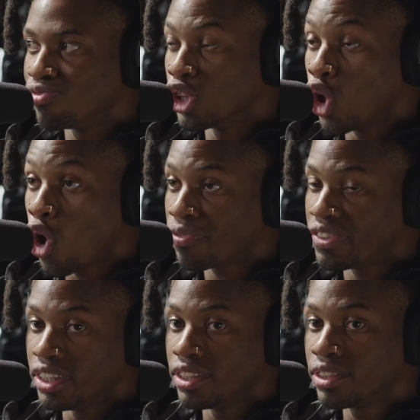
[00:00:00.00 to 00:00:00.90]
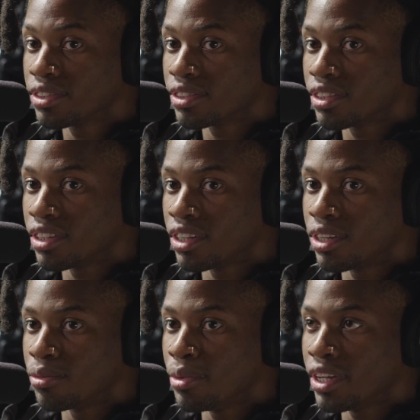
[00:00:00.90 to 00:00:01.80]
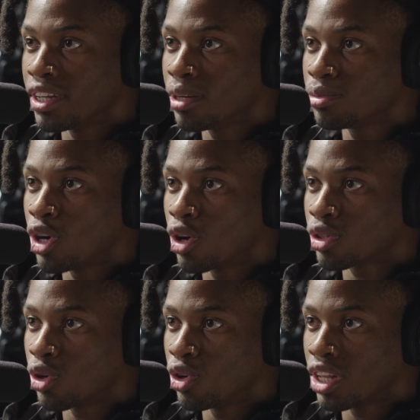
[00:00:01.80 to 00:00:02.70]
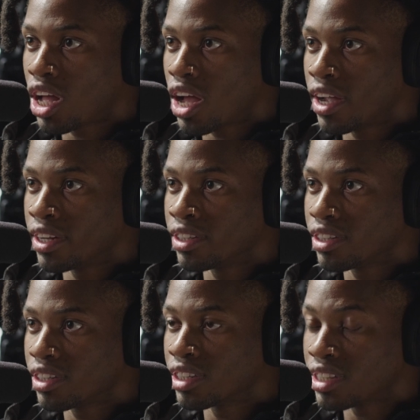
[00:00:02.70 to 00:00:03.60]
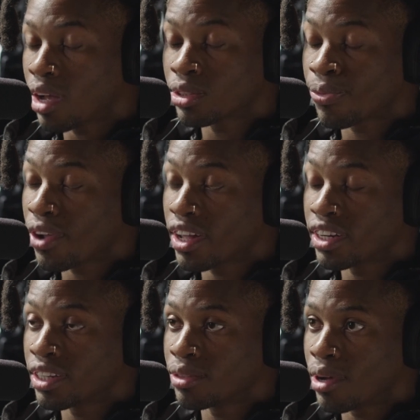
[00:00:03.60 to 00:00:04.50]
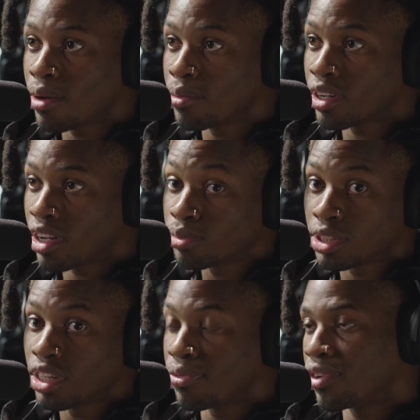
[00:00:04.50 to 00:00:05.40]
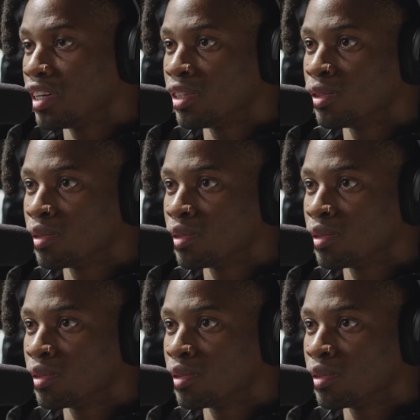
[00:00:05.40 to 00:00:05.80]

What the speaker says: Lofty, me and him talked online because I was a fan of them. I'm still a fan of those.